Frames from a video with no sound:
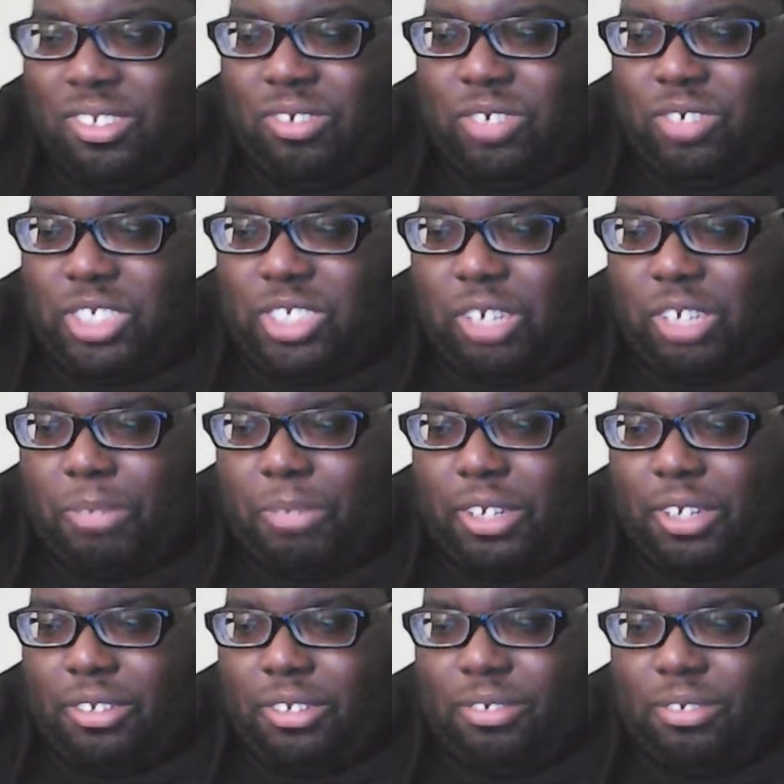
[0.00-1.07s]
What's up,
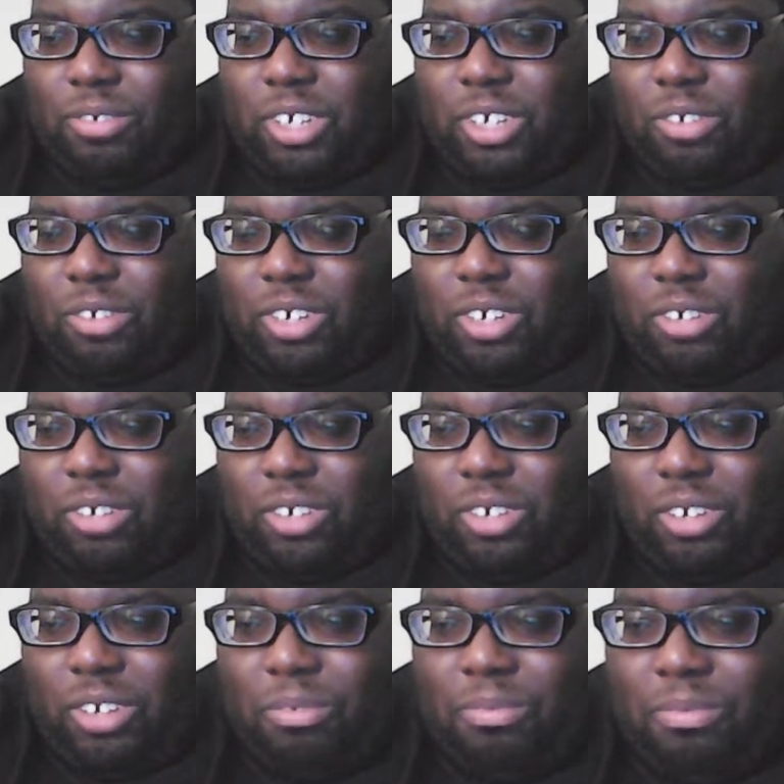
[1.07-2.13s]
man? What up? What up? What
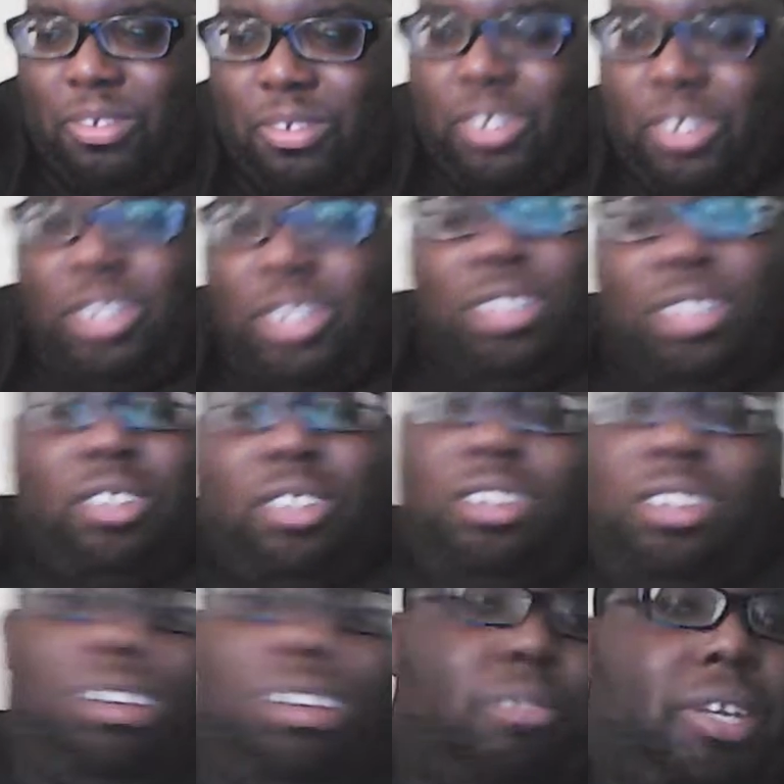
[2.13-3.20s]
up?
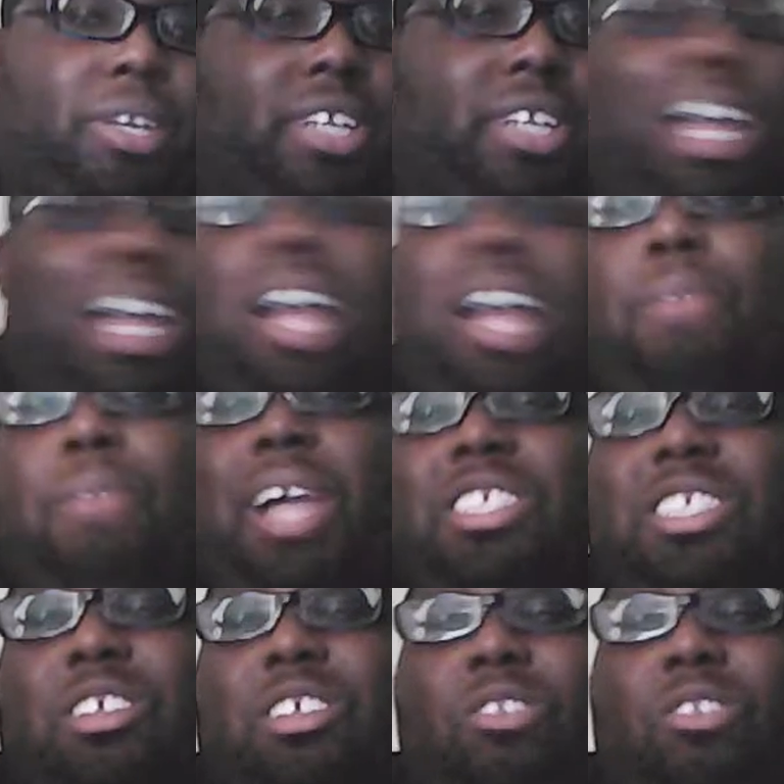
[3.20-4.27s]
Oh my God, man, I
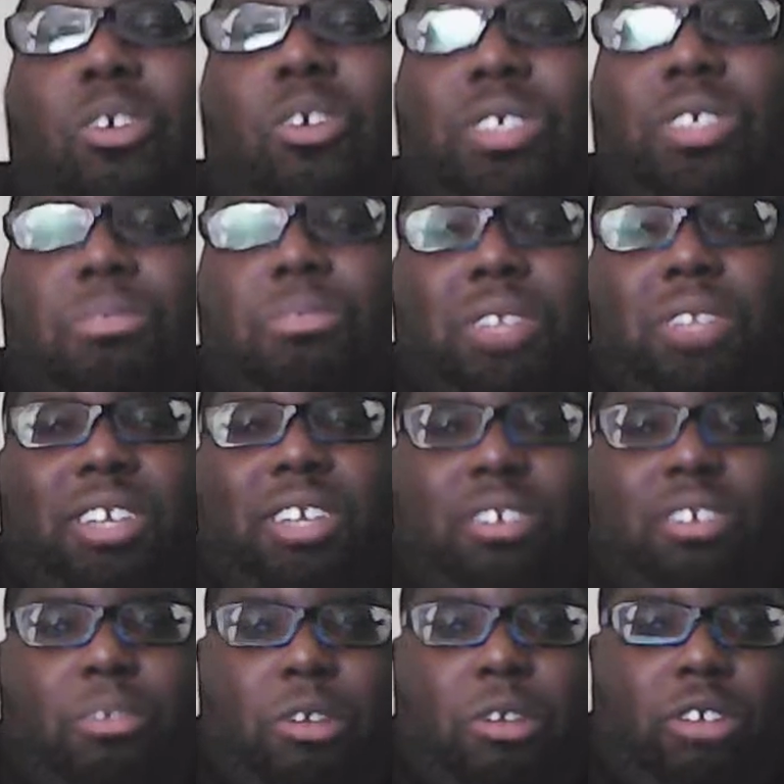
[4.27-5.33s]
just don't know what to believe
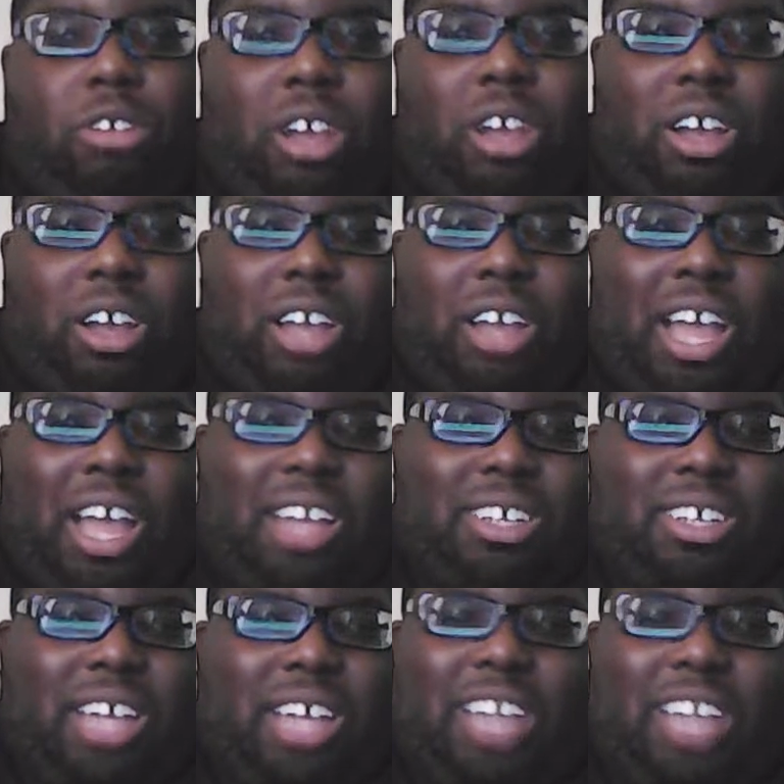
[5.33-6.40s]
no more, y'all.
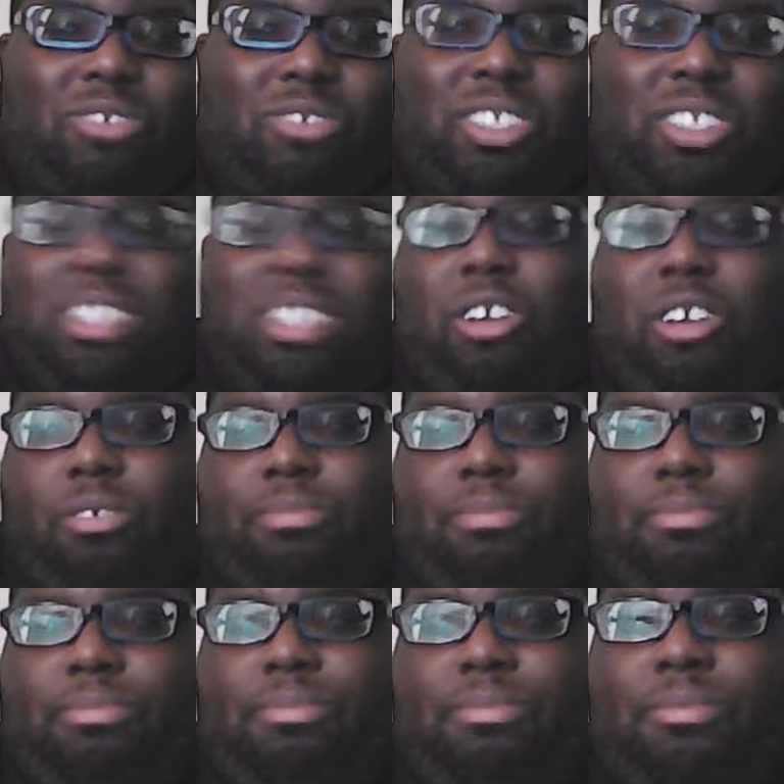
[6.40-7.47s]
I really don't.
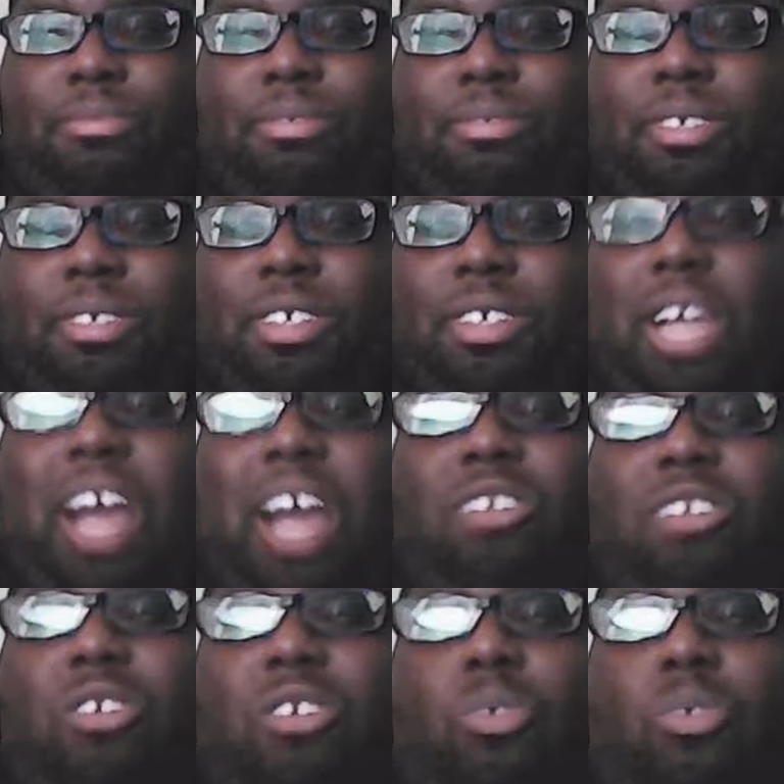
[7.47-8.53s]
I
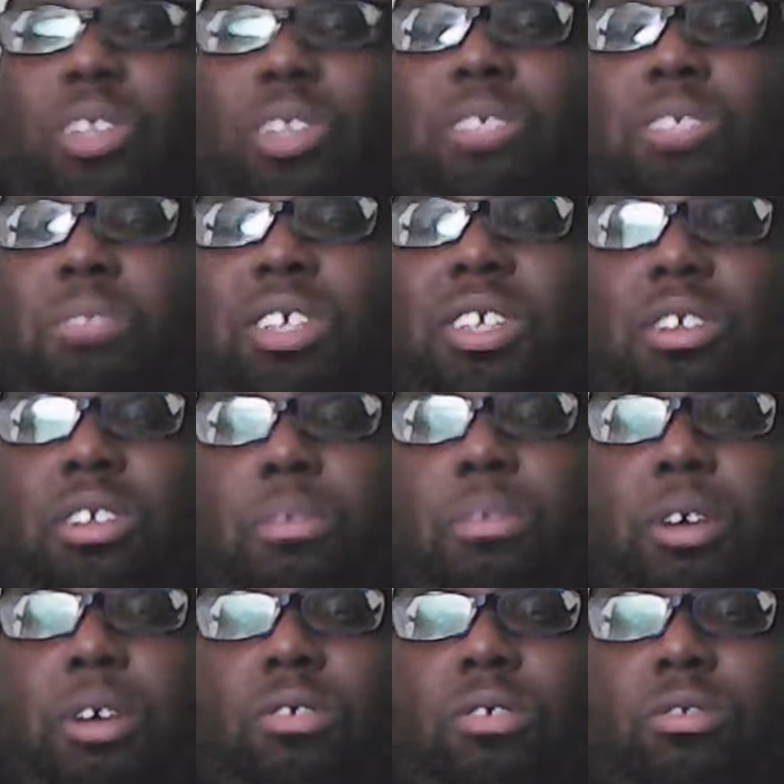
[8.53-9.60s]
don't know what to believe no
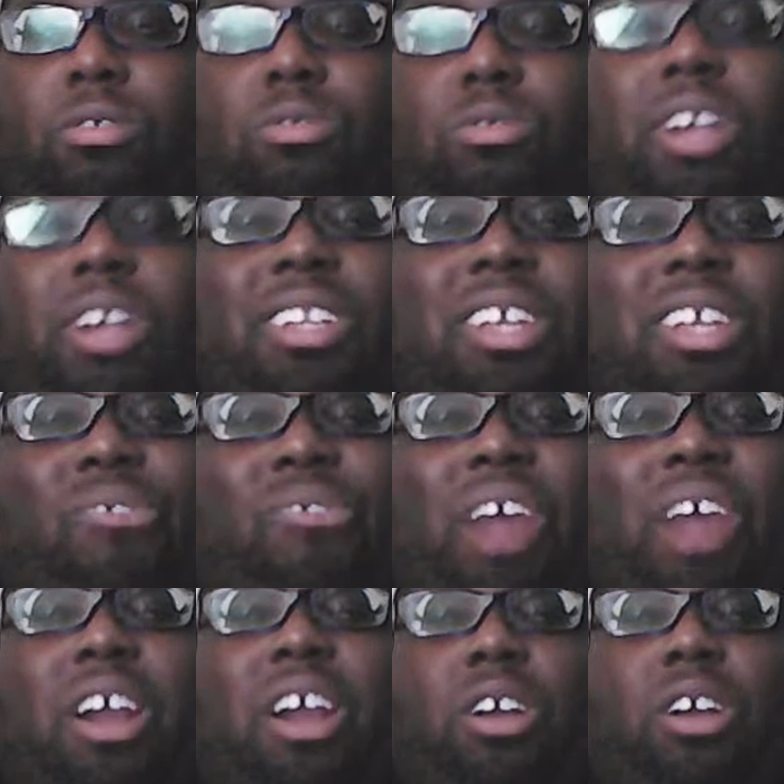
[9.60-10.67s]
more. Do I think they
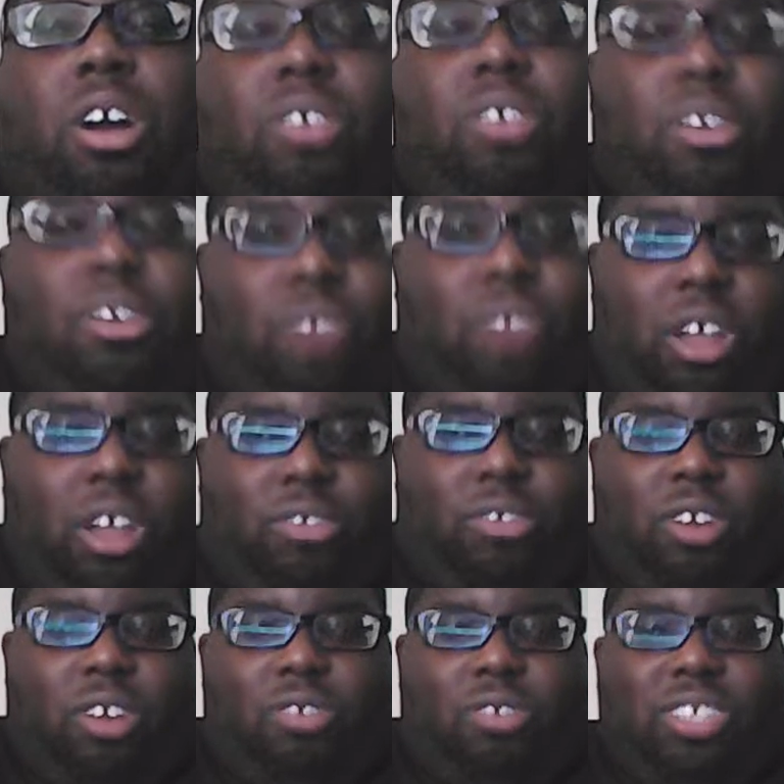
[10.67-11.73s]
fired Caldwell for all the
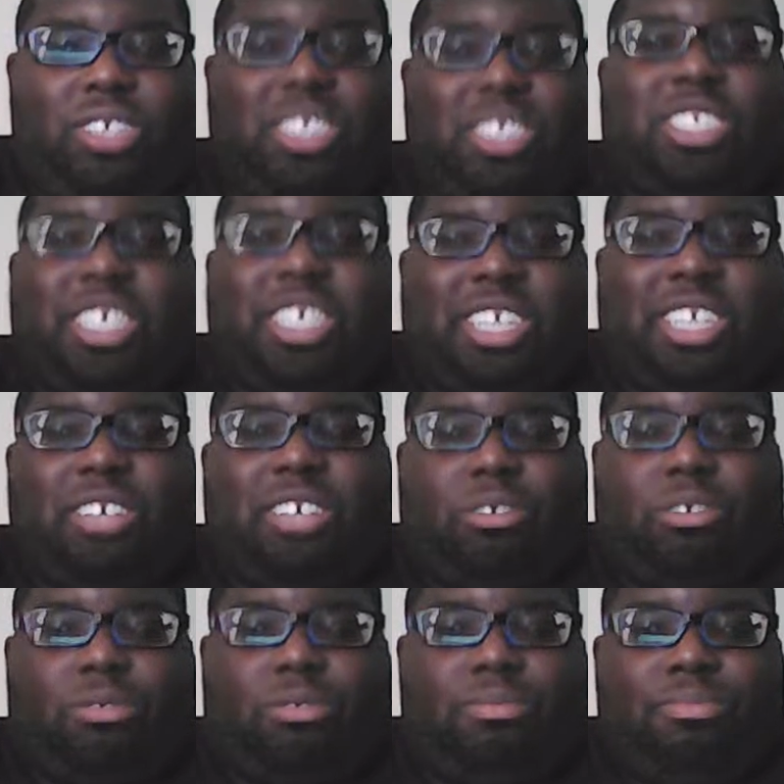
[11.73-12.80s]
wrong reasons? Yes, I do.